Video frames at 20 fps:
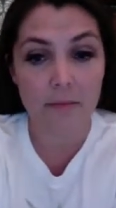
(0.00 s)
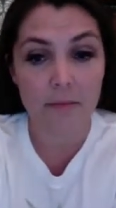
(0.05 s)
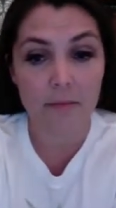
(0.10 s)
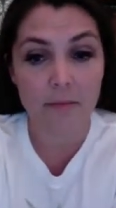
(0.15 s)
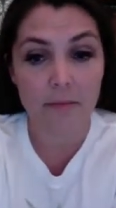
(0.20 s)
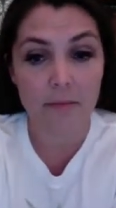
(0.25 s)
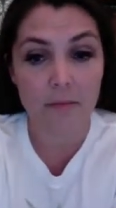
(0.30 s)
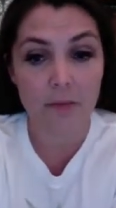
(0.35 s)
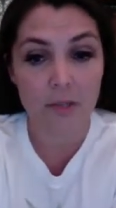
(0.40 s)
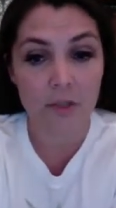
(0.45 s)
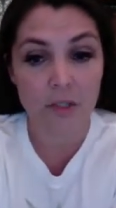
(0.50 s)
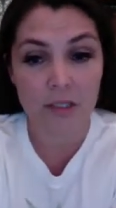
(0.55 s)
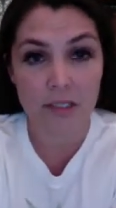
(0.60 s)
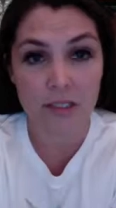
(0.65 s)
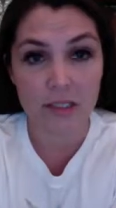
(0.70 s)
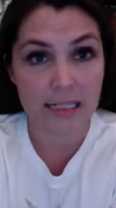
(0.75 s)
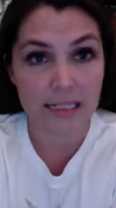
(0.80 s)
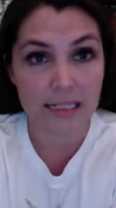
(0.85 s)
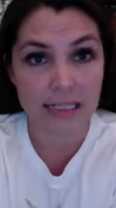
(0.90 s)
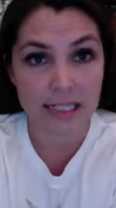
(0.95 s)
which is
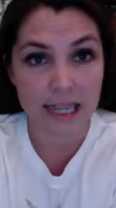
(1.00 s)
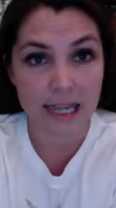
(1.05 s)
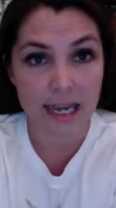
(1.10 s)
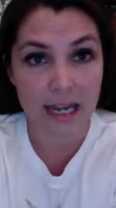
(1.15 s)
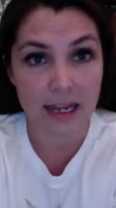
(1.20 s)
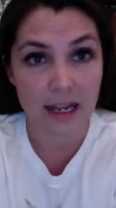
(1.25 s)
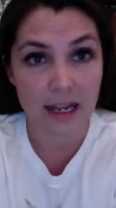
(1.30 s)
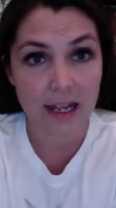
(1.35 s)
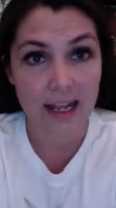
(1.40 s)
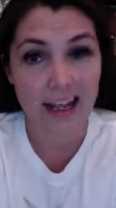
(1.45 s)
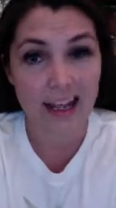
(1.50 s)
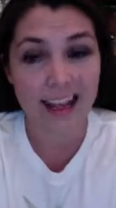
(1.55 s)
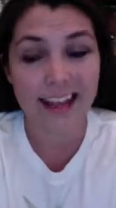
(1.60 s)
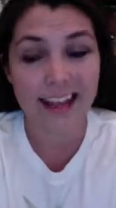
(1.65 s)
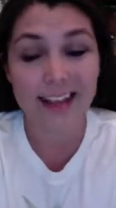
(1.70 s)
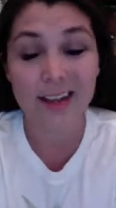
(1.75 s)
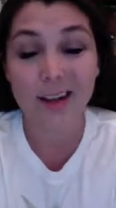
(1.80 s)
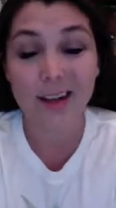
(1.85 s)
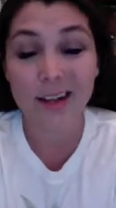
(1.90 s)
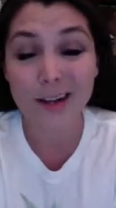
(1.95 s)
insane. And
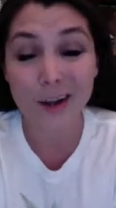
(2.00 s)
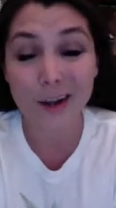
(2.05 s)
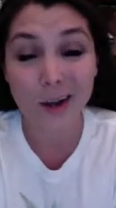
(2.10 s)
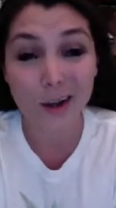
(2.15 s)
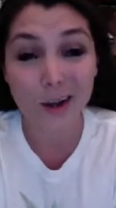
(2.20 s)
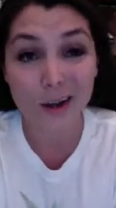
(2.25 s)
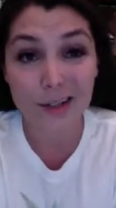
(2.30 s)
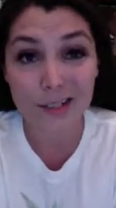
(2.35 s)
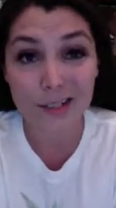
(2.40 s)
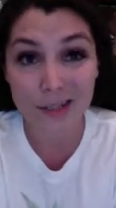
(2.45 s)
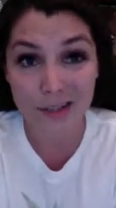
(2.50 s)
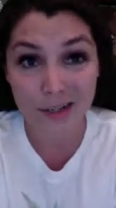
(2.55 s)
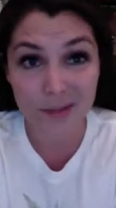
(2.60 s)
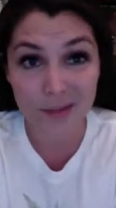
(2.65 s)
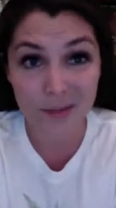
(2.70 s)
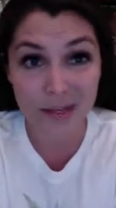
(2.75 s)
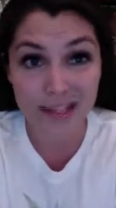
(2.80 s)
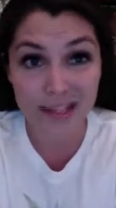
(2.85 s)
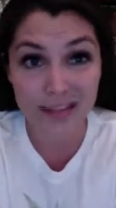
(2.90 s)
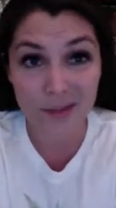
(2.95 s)
y'all, it all started
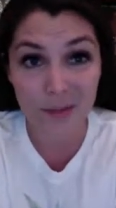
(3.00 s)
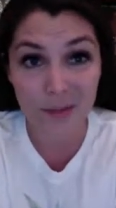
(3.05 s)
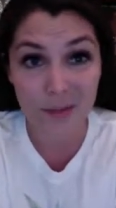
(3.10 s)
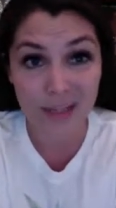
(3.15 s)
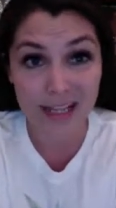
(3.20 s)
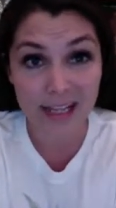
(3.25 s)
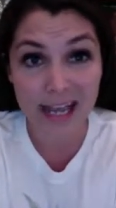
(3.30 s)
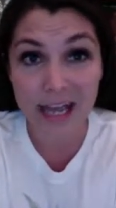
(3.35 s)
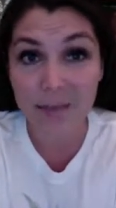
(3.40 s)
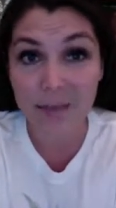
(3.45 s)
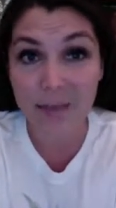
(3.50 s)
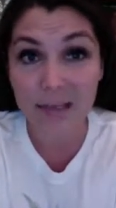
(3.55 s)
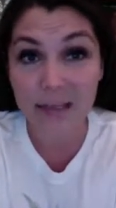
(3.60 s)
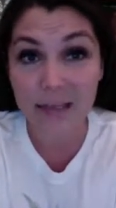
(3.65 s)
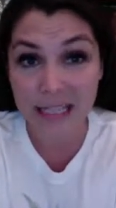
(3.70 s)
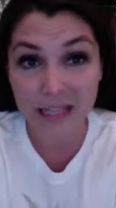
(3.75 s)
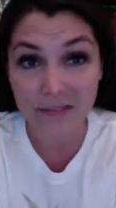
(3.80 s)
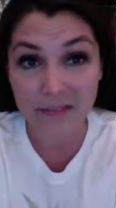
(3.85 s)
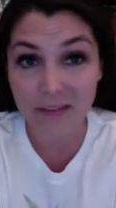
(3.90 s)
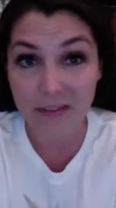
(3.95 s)
because I really had
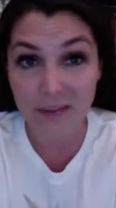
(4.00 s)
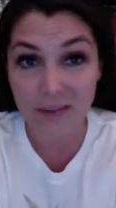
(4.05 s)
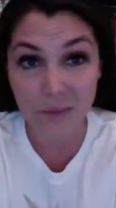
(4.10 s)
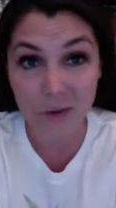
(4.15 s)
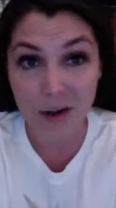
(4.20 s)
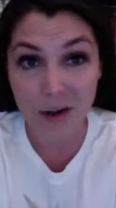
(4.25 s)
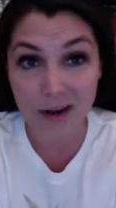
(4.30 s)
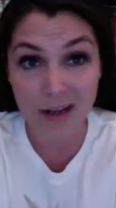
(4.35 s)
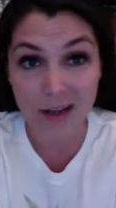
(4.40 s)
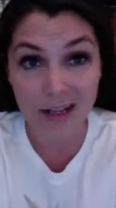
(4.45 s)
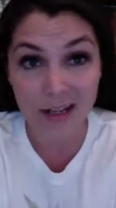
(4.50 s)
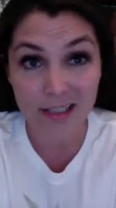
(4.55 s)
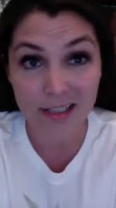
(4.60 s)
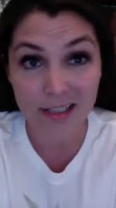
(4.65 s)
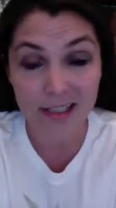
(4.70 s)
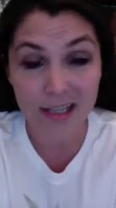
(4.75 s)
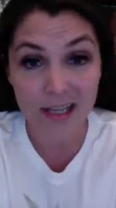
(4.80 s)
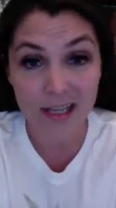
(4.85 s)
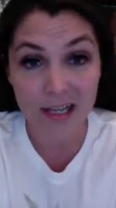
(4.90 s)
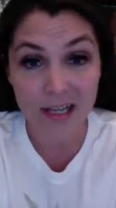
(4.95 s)
belief in the products.